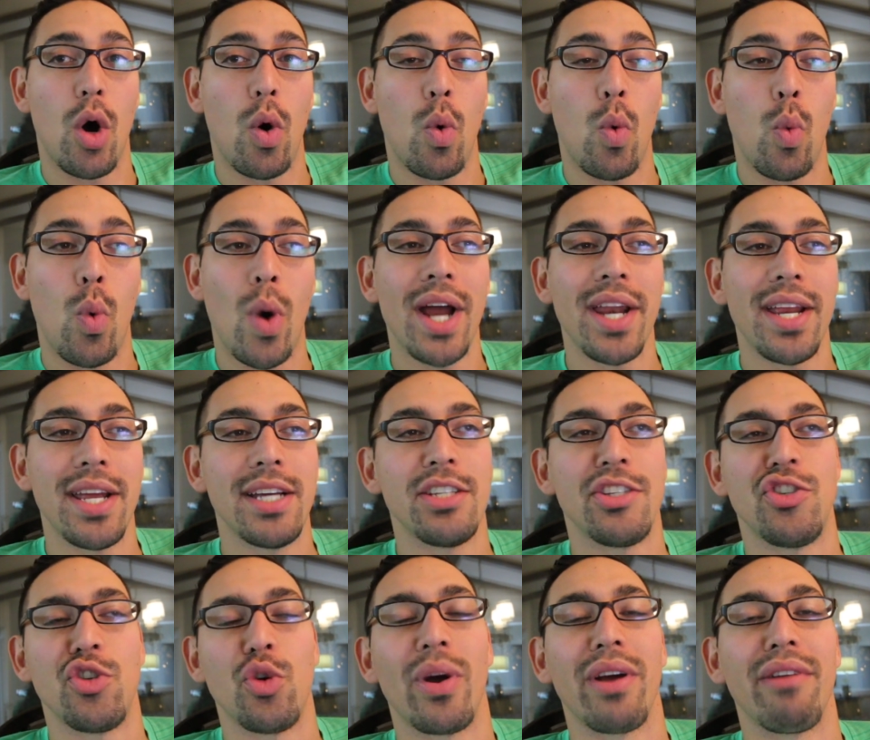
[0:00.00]
what
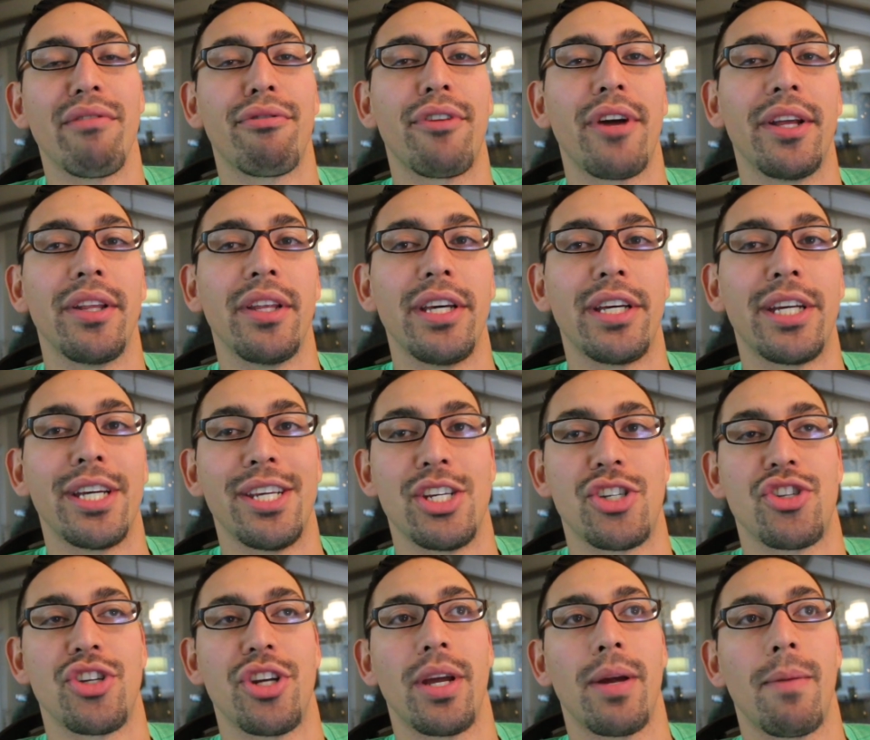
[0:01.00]
is joint-friendly
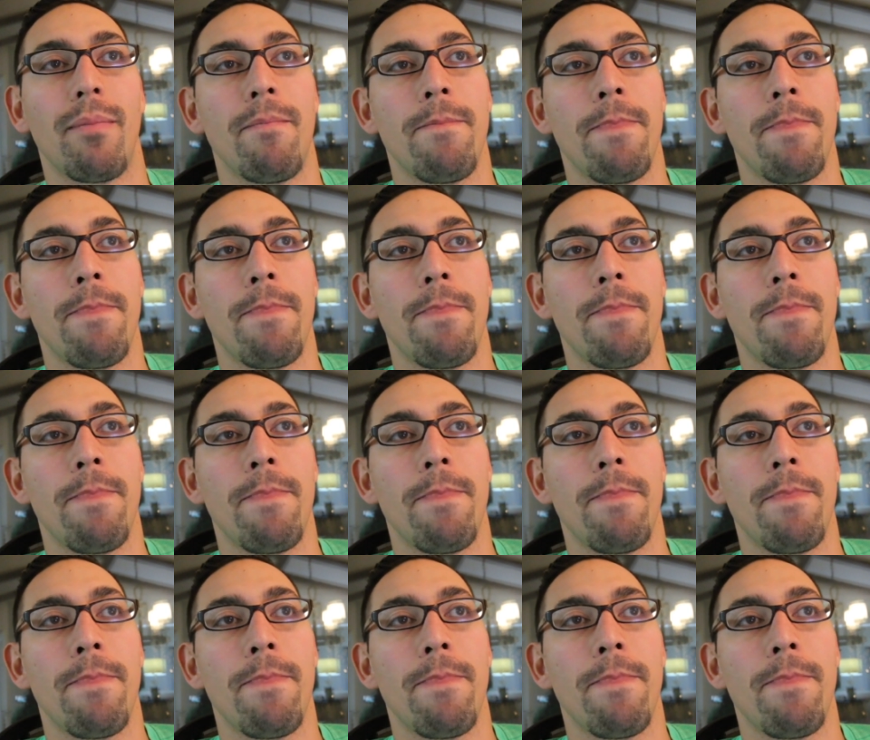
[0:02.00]
conditioning?